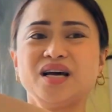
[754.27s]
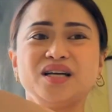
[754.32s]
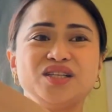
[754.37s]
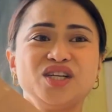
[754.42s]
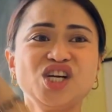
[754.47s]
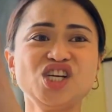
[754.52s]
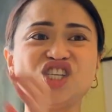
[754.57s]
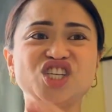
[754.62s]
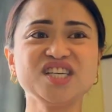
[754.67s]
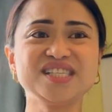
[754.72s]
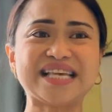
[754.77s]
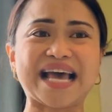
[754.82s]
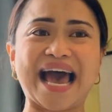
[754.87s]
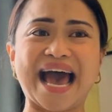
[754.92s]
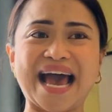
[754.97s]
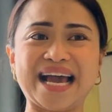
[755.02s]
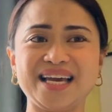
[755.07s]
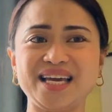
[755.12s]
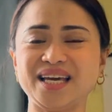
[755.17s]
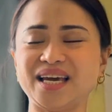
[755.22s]
they're just
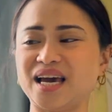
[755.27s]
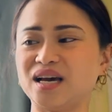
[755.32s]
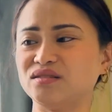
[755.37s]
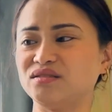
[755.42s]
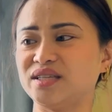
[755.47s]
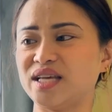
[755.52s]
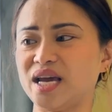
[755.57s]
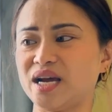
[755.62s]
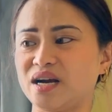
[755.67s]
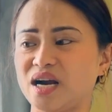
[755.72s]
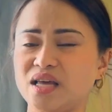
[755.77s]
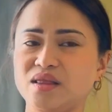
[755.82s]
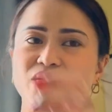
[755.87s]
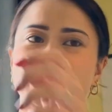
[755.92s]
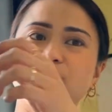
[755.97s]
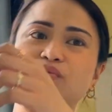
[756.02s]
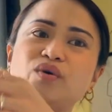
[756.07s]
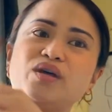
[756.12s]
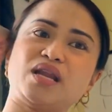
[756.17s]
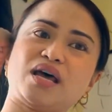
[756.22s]
hanging out there, and
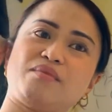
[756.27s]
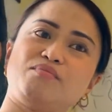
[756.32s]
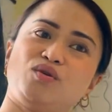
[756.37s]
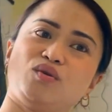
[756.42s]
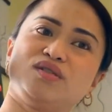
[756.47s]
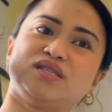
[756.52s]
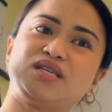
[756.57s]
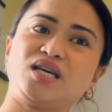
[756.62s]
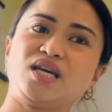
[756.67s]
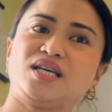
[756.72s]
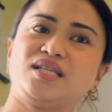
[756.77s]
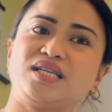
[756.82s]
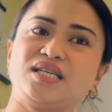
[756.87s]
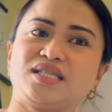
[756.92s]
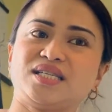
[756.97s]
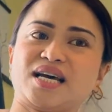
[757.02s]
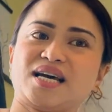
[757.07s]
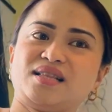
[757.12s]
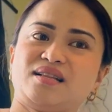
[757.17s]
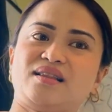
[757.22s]
then when I'm using it,
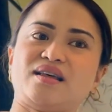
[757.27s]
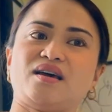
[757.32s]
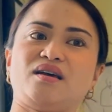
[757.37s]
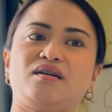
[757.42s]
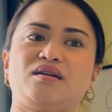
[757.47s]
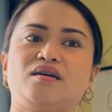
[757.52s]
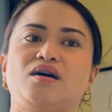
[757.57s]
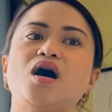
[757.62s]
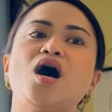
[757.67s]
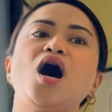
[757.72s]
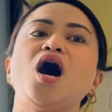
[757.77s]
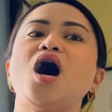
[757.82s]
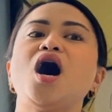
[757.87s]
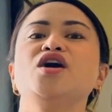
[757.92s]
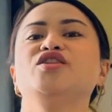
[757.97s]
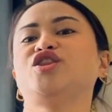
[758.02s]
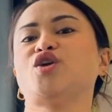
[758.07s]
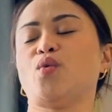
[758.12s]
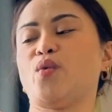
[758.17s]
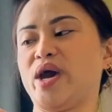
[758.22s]
it's kind of like
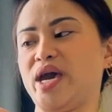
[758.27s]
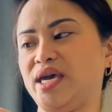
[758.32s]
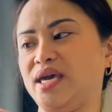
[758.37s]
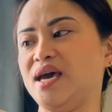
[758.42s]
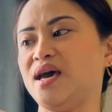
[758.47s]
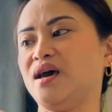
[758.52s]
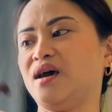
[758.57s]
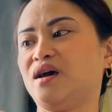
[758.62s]
on the way.